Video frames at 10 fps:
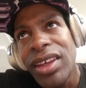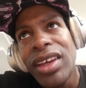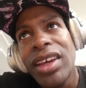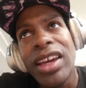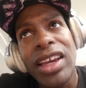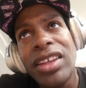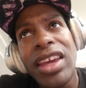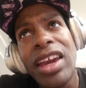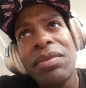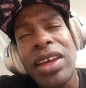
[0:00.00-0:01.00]
And
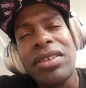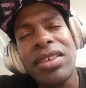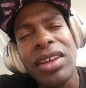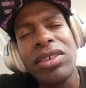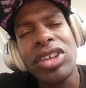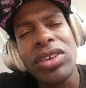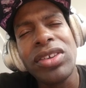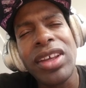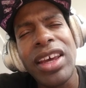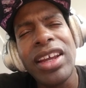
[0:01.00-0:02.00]
yeah, that's a telltale
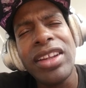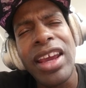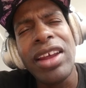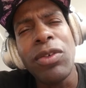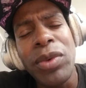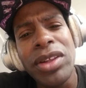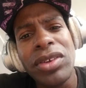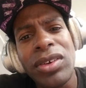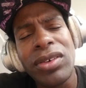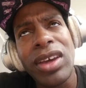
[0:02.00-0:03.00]
sign that
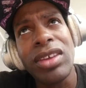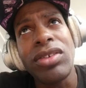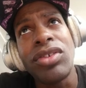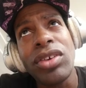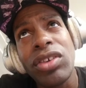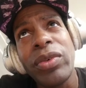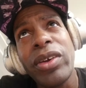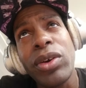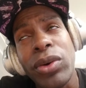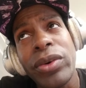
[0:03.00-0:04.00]
winter is just
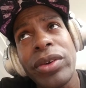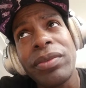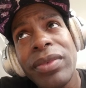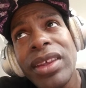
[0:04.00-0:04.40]
around the corner.